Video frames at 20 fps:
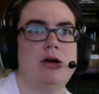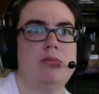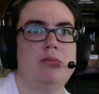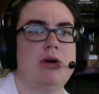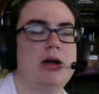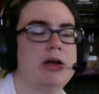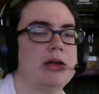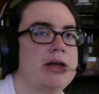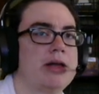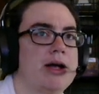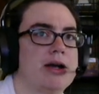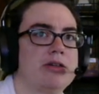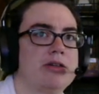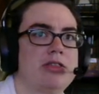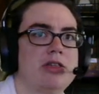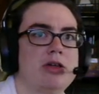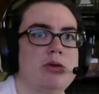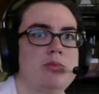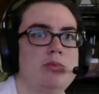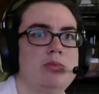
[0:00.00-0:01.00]
A lot of
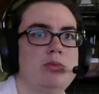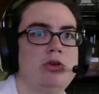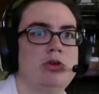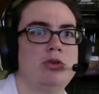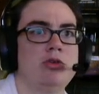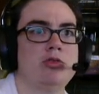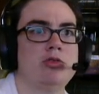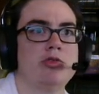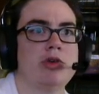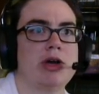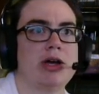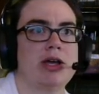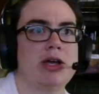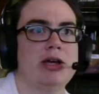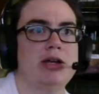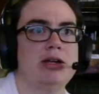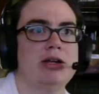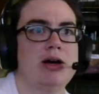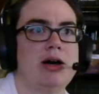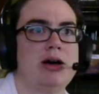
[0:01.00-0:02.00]
them you'll
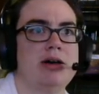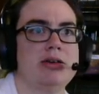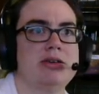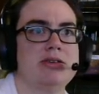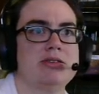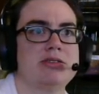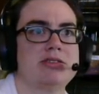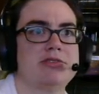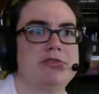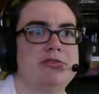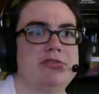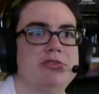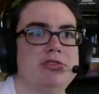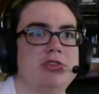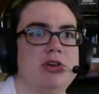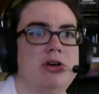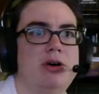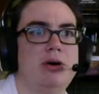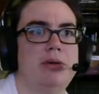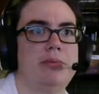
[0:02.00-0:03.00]
recognize
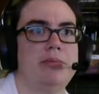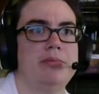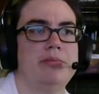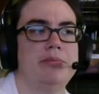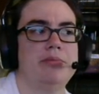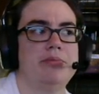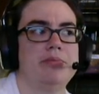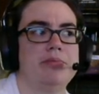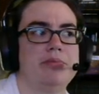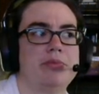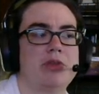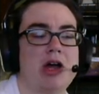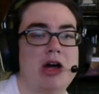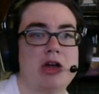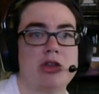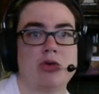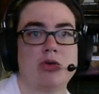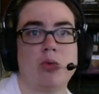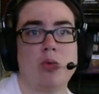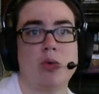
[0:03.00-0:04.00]
from
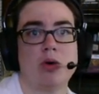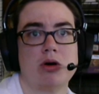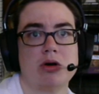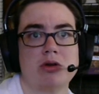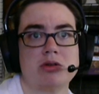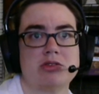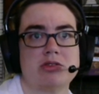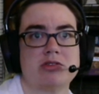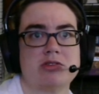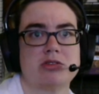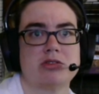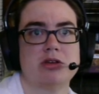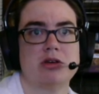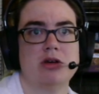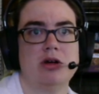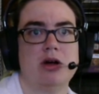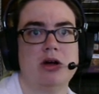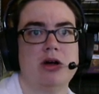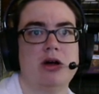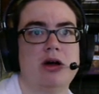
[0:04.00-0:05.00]
other words,
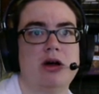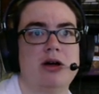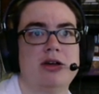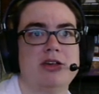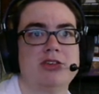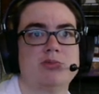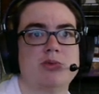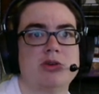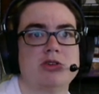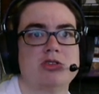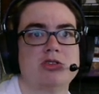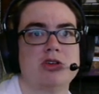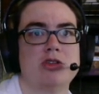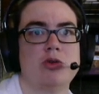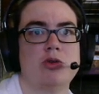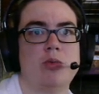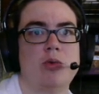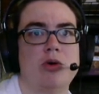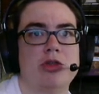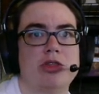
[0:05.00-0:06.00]
especially in
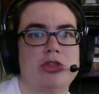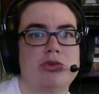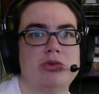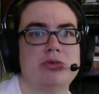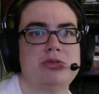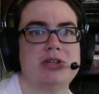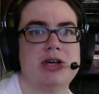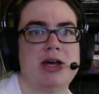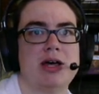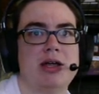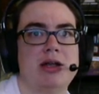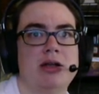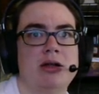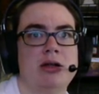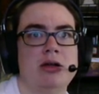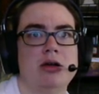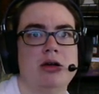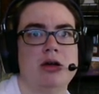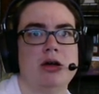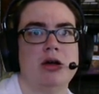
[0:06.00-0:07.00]
the 1 through 10.
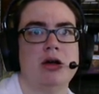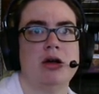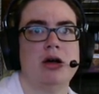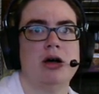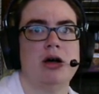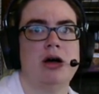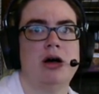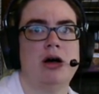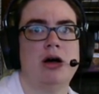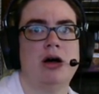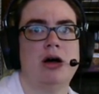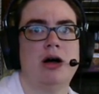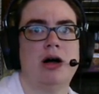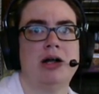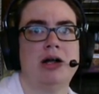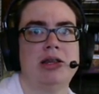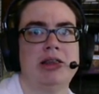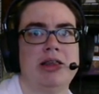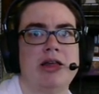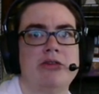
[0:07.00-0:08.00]

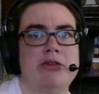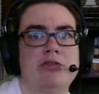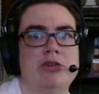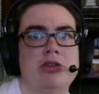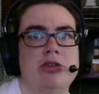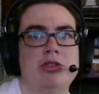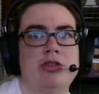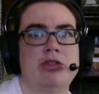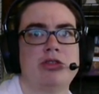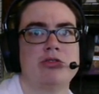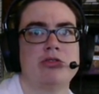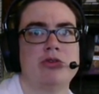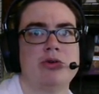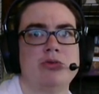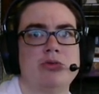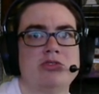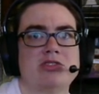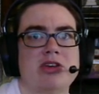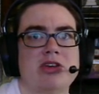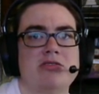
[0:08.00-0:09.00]
11 through
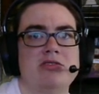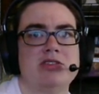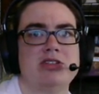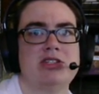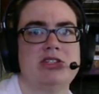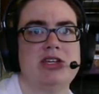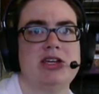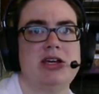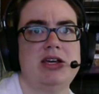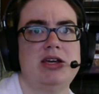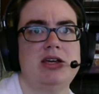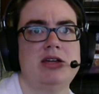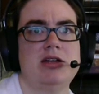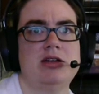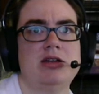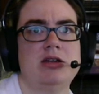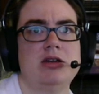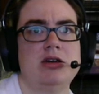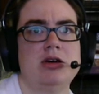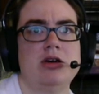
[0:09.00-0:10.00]

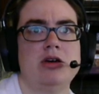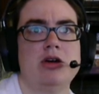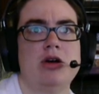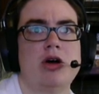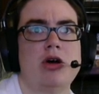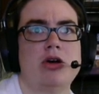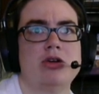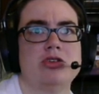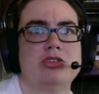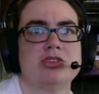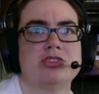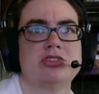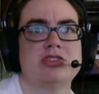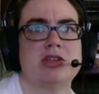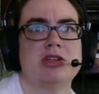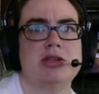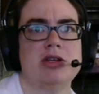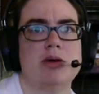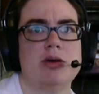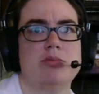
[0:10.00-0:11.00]
17 are just the
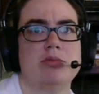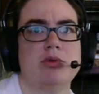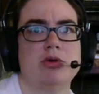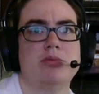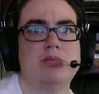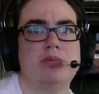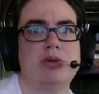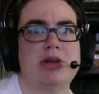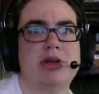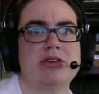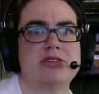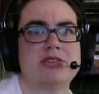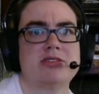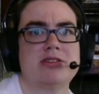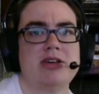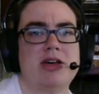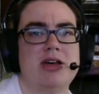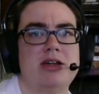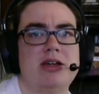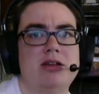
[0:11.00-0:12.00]
number plus
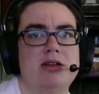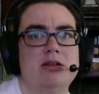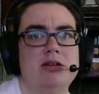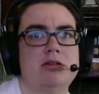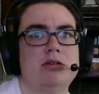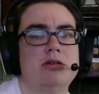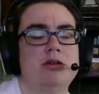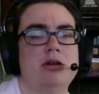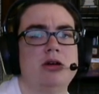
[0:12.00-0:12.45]
10.